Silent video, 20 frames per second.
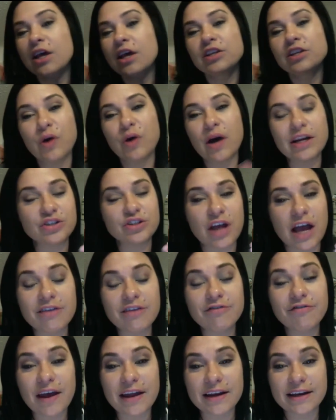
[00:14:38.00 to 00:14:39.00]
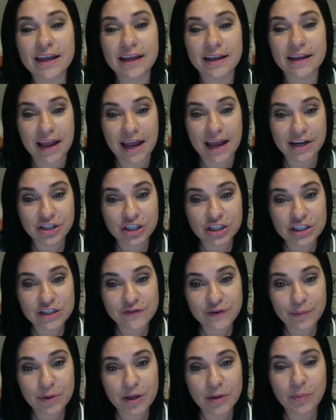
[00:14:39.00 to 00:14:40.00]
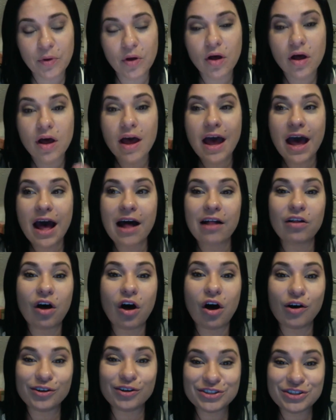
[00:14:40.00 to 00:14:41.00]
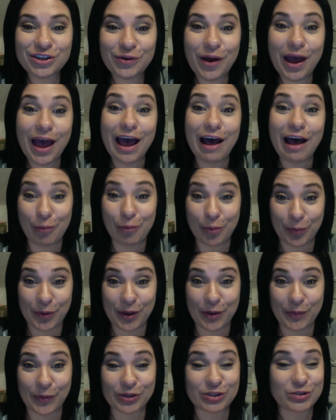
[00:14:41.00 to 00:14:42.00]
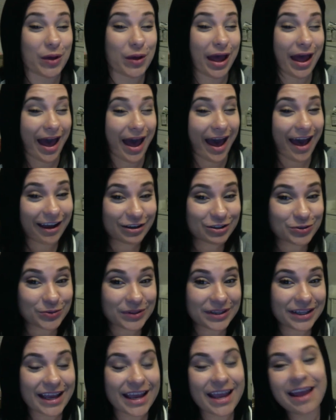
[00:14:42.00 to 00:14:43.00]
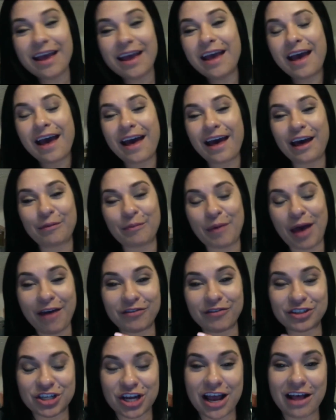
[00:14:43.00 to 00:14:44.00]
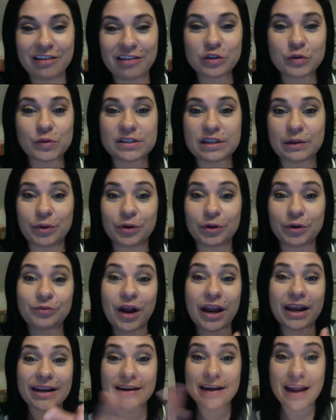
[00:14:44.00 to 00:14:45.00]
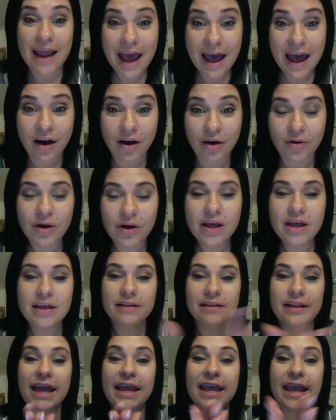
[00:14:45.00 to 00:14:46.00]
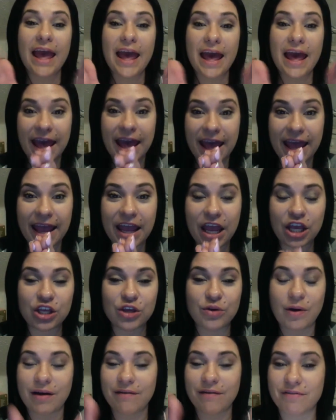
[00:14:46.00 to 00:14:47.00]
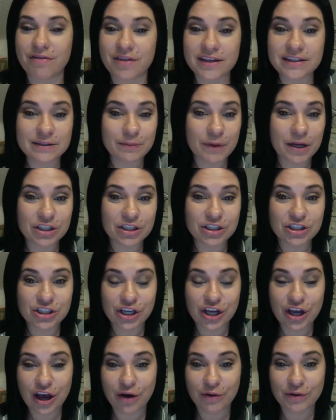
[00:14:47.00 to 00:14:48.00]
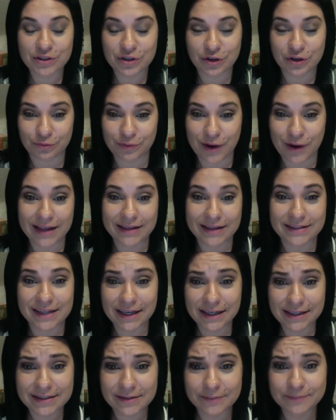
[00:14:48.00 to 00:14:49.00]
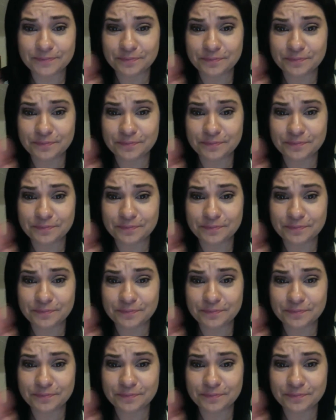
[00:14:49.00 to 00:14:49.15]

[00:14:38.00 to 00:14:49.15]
so I try to find connections for people. I'll also help people. So I actually have a challenge with someone right now, like, hey, you have this much to go until rank 6.